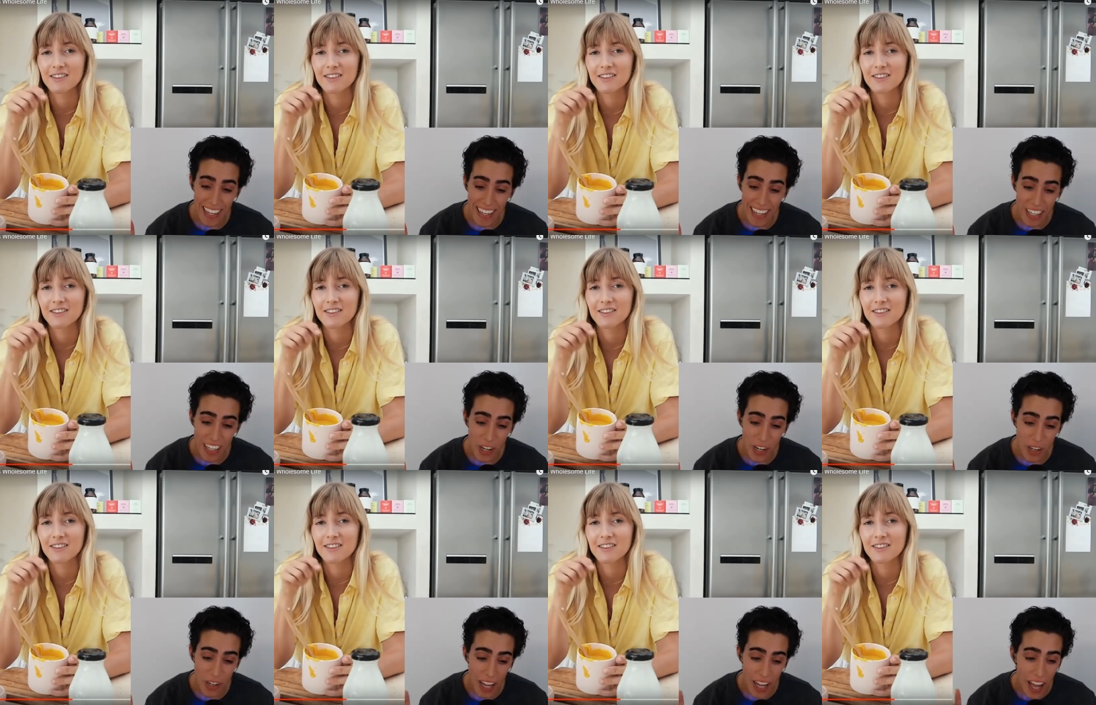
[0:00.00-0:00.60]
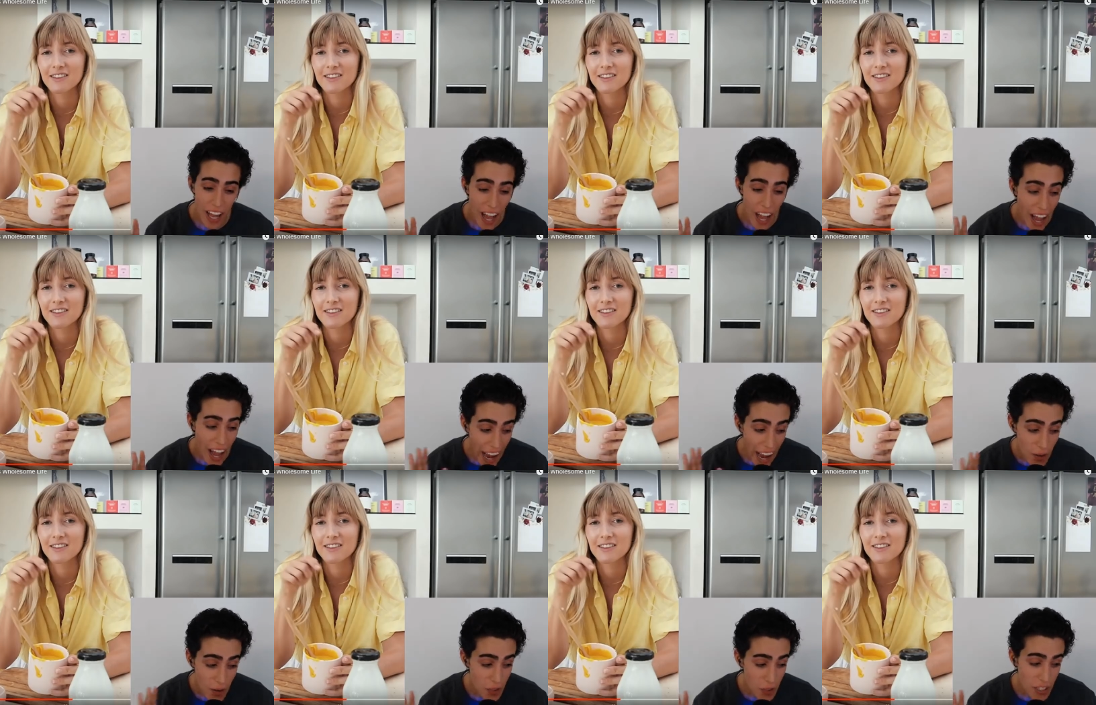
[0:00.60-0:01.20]
Speaker 1: yolk, I
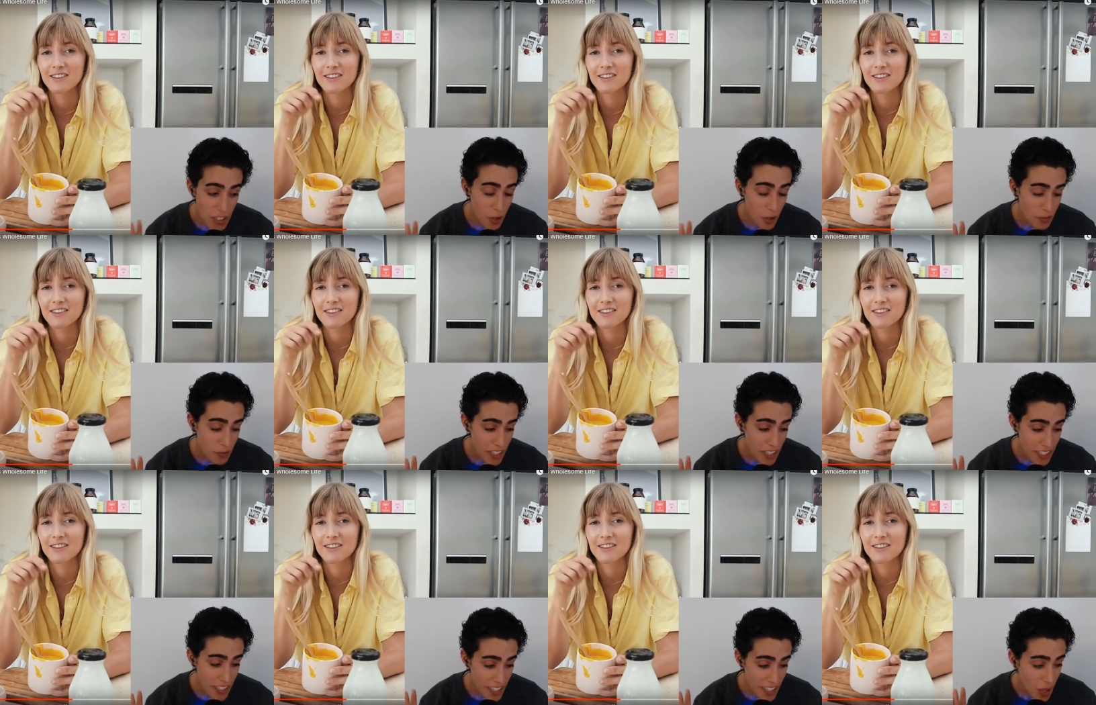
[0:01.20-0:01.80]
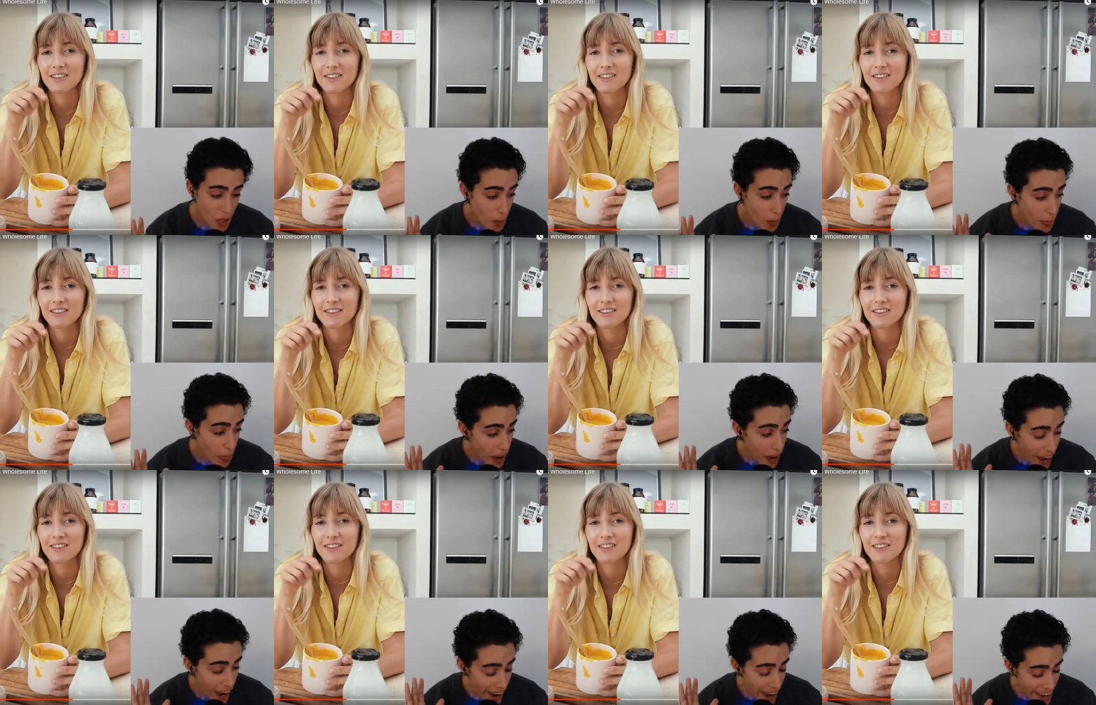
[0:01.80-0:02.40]
would go vegan.
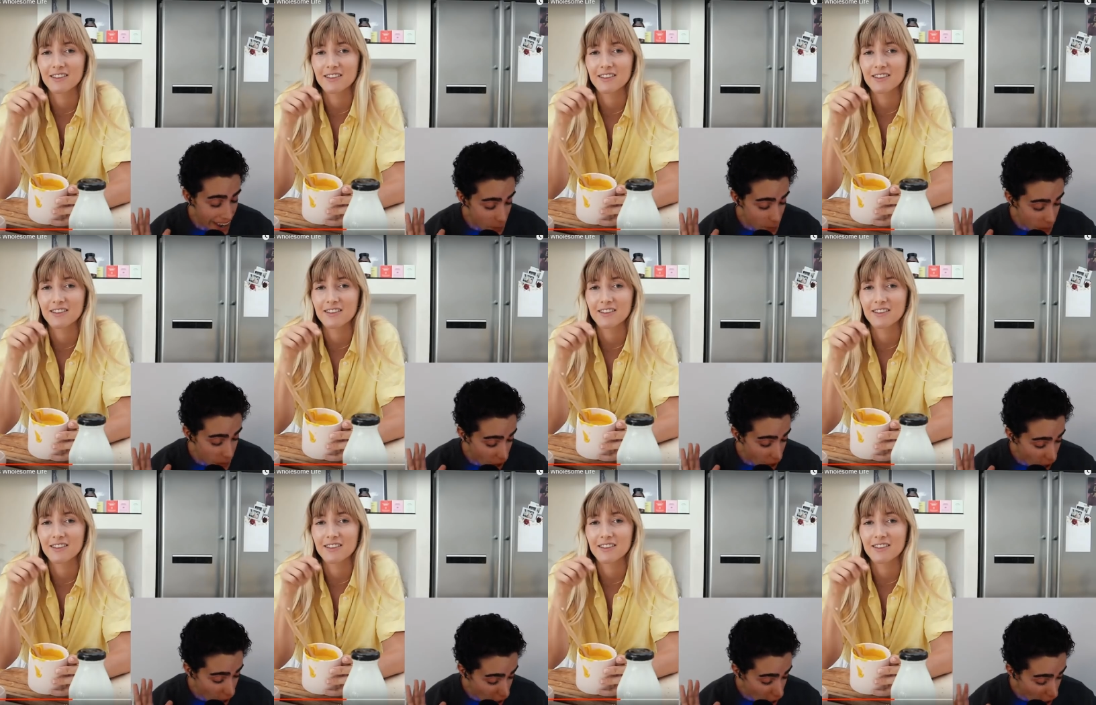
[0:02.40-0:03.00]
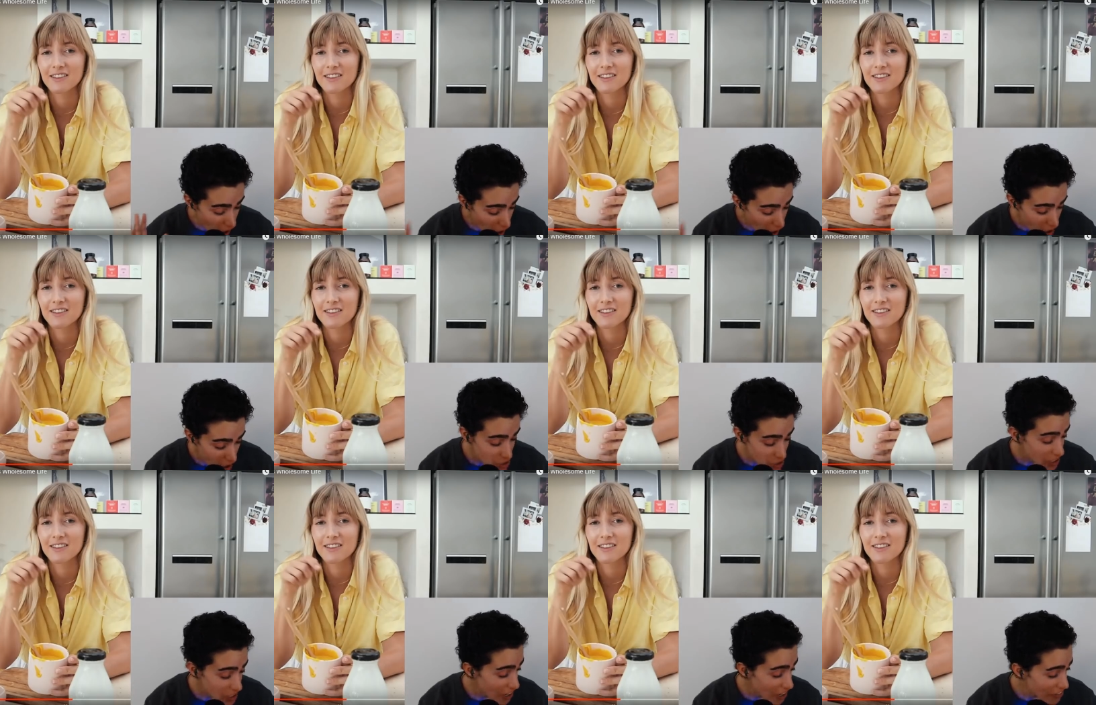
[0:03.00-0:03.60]
I am
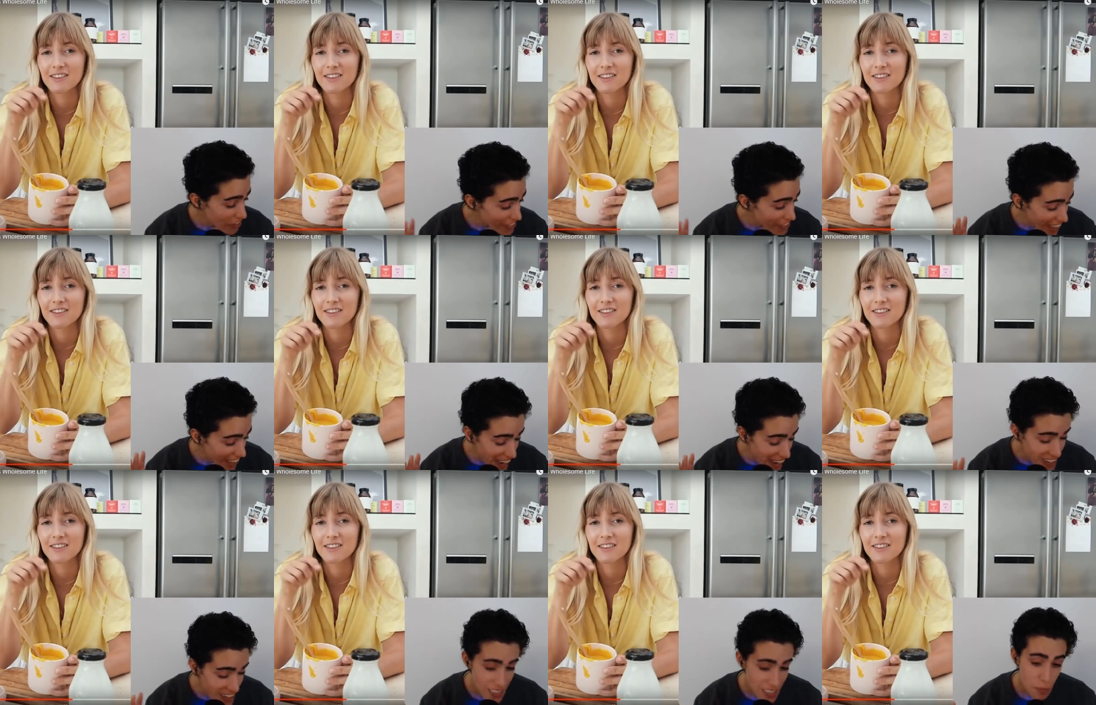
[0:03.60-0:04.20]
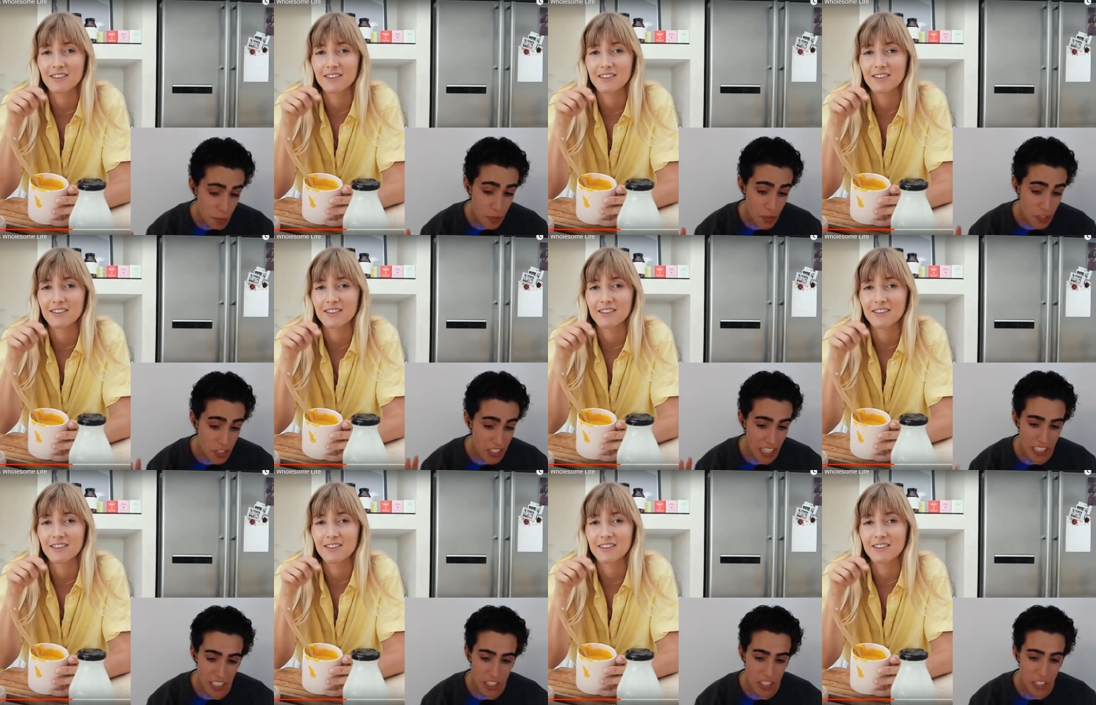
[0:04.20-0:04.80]
1,000%
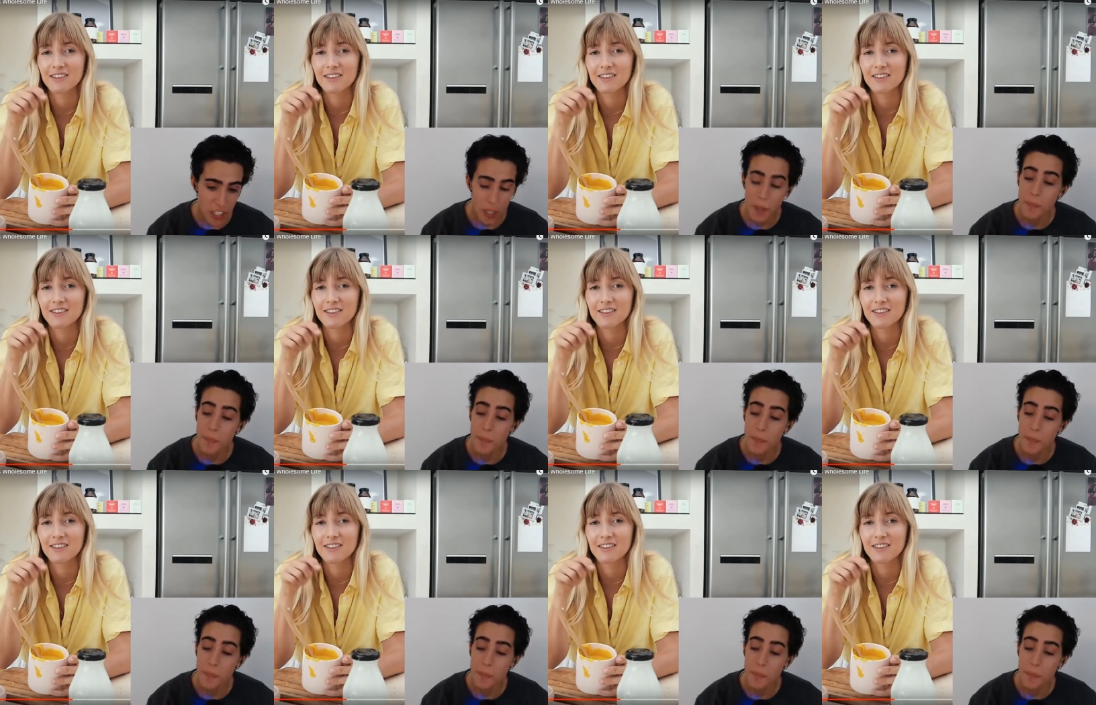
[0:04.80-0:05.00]
sure